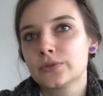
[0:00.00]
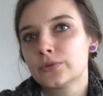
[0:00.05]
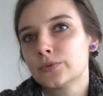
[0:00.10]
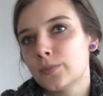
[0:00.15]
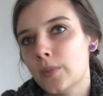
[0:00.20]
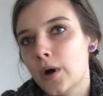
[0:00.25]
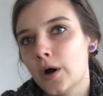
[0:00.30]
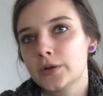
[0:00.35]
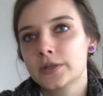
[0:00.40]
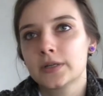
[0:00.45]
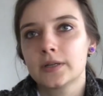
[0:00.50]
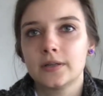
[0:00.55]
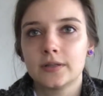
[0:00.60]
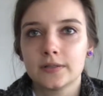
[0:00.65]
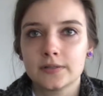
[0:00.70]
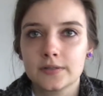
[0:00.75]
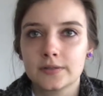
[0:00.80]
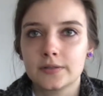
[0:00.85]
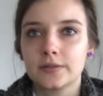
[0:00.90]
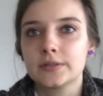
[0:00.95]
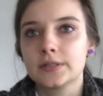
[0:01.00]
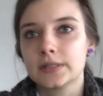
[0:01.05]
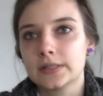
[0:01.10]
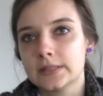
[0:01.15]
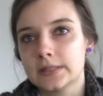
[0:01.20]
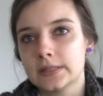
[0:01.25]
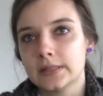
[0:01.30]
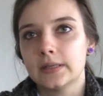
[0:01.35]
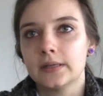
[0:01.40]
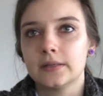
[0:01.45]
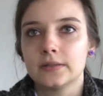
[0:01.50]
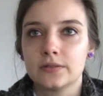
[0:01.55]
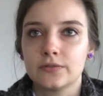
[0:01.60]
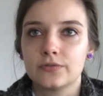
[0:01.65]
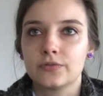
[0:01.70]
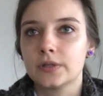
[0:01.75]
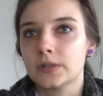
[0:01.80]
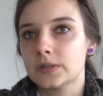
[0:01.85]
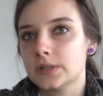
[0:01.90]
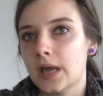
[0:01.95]
to model uncertainty in
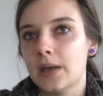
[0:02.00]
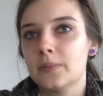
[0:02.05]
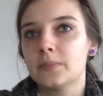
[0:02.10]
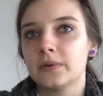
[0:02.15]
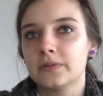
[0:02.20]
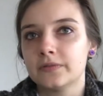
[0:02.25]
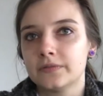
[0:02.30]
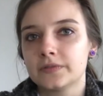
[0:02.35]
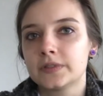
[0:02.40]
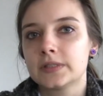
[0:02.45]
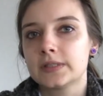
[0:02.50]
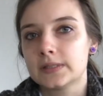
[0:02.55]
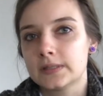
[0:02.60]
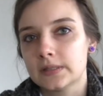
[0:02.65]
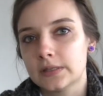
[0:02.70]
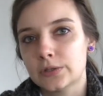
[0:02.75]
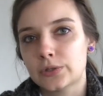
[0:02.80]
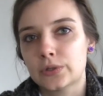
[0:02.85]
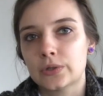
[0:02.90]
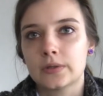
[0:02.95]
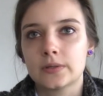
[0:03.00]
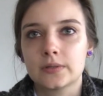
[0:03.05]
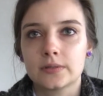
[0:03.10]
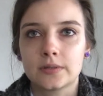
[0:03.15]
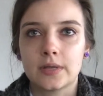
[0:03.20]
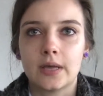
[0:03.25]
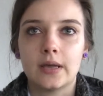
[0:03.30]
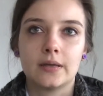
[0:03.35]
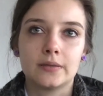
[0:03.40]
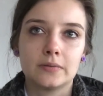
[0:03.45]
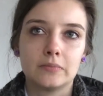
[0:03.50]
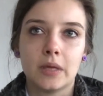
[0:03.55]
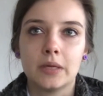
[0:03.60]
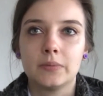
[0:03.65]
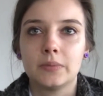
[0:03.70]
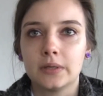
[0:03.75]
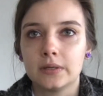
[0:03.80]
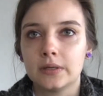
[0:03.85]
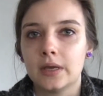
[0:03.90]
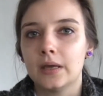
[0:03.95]
different type of decisions and
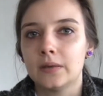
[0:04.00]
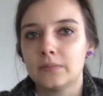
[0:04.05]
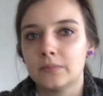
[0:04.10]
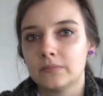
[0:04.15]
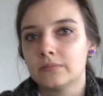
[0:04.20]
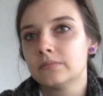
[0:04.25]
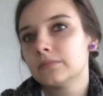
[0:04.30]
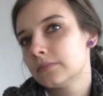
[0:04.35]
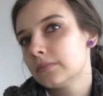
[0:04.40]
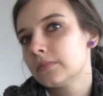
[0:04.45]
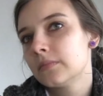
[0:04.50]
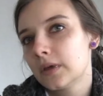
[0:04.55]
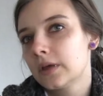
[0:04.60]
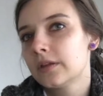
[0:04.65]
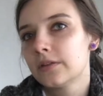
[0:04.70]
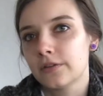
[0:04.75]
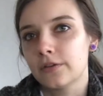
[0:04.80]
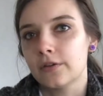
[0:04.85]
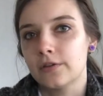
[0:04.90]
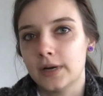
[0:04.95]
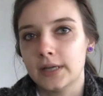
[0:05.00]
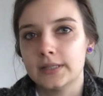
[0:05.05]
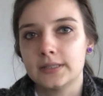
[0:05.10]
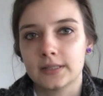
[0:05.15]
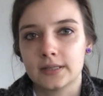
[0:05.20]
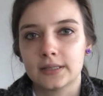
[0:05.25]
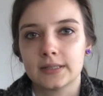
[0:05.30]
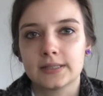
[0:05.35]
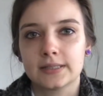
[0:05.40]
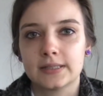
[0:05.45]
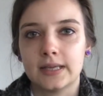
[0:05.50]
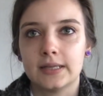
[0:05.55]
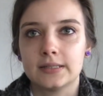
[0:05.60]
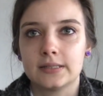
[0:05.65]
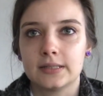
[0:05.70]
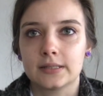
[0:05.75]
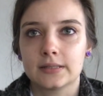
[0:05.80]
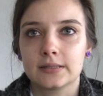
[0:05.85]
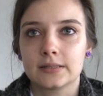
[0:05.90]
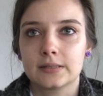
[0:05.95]
maybe gain theoretical
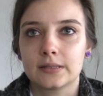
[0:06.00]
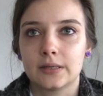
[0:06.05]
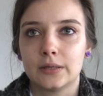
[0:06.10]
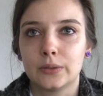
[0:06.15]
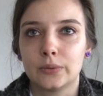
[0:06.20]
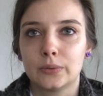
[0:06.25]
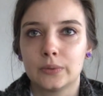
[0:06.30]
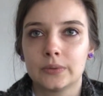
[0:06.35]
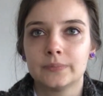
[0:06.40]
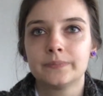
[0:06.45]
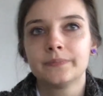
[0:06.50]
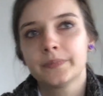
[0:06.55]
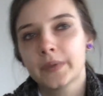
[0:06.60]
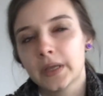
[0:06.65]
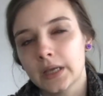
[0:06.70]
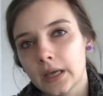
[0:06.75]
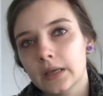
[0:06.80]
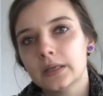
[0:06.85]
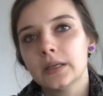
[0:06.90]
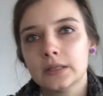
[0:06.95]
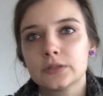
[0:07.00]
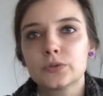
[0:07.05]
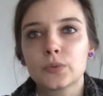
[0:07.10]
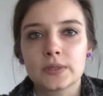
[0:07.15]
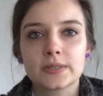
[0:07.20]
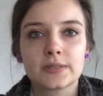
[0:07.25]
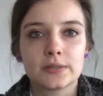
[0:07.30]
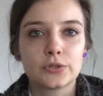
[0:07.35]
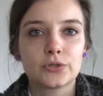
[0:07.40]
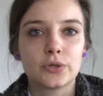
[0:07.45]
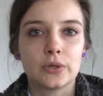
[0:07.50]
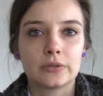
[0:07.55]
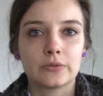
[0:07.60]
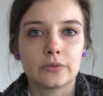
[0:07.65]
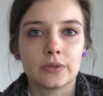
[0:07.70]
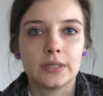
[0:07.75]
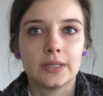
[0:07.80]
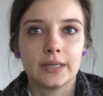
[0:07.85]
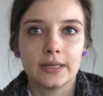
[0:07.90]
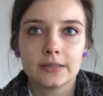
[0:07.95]
settings. So it was a
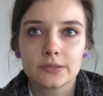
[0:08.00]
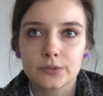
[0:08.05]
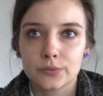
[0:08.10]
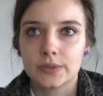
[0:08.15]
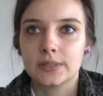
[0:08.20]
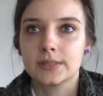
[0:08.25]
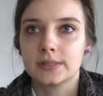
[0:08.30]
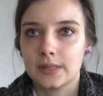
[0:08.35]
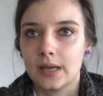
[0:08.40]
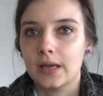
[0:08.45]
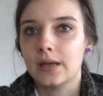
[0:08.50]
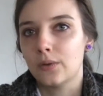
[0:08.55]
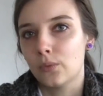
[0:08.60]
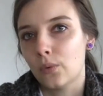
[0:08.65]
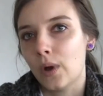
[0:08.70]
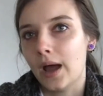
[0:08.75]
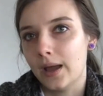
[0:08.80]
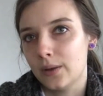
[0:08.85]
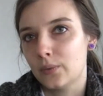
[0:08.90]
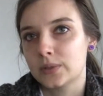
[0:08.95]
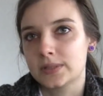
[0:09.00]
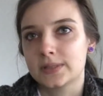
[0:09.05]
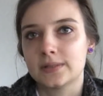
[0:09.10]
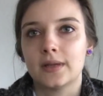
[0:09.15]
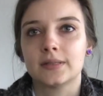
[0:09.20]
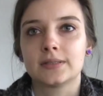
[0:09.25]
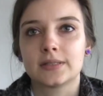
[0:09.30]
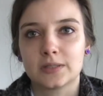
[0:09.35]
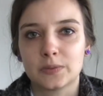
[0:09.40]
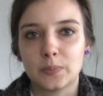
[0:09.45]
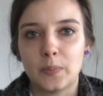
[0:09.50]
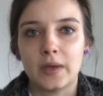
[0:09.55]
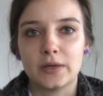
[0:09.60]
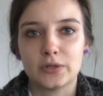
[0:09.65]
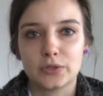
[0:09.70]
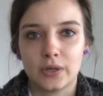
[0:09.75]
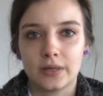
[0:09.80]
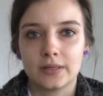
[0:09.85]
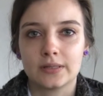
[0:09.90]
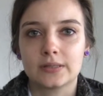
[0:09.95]
general interest. I was not a
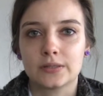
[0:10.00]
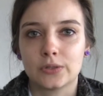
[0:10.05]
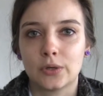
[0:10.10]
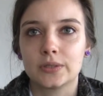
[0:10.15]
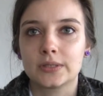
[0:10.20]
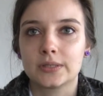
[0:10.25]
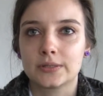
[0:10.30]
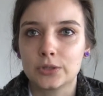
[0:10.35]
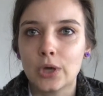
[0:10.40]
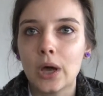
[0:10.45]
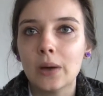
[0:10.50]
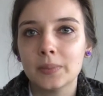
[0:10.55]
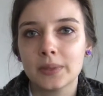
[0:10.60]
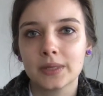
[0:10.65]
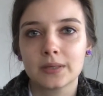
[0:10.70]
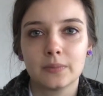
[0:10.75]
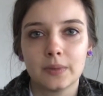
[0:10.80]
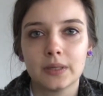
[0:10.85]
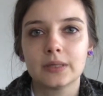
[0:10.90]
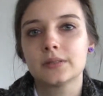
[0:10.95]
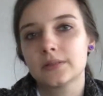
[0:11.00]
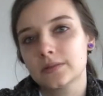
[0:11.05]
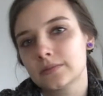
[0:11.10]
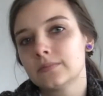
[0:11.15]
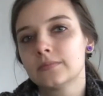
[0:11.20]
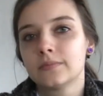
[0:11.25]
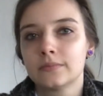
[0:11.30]
specialist on the topic, but